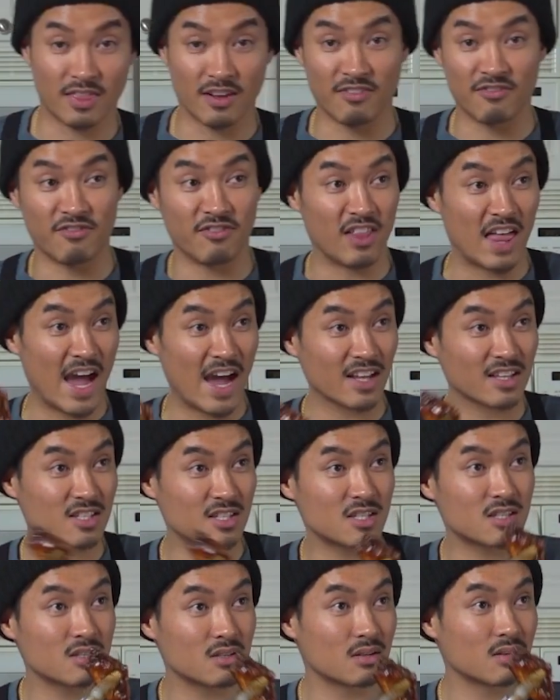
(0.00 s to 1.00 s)
the
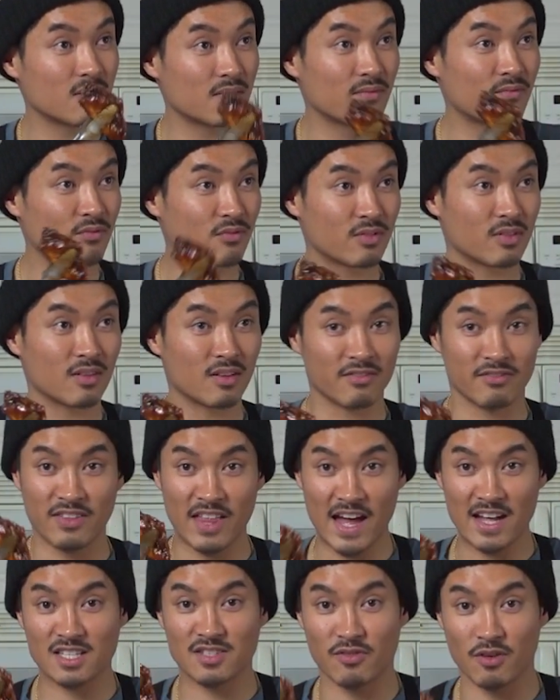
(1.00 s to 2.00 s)
flats?
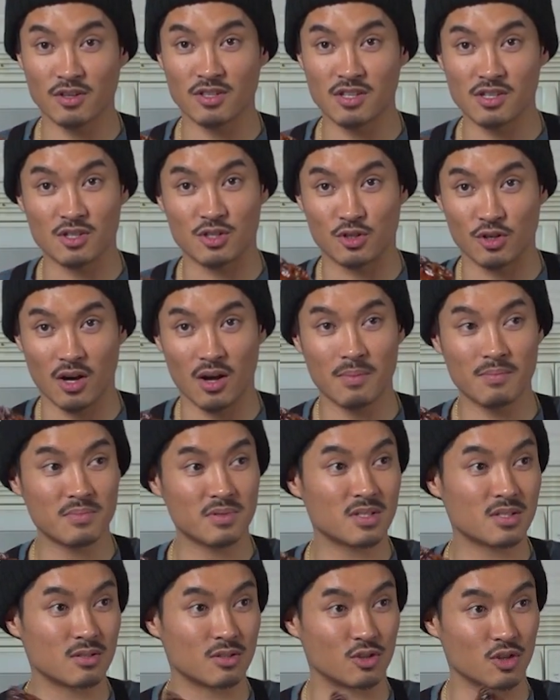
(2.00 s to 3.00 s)
Flats versus
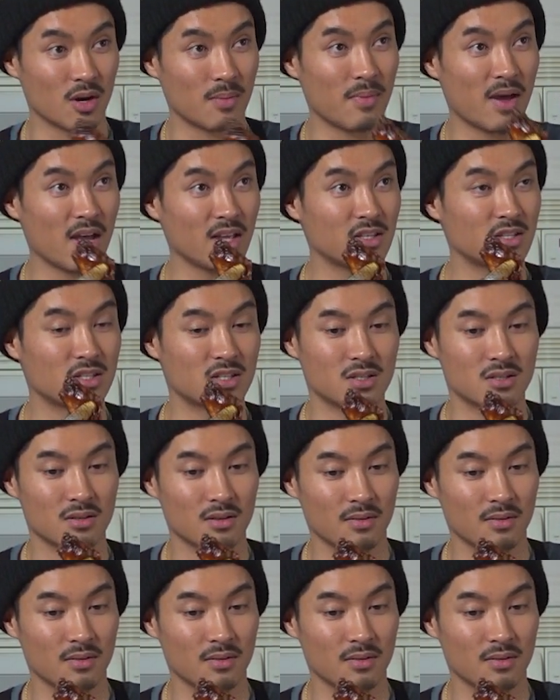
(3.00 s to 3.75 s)
drumettes?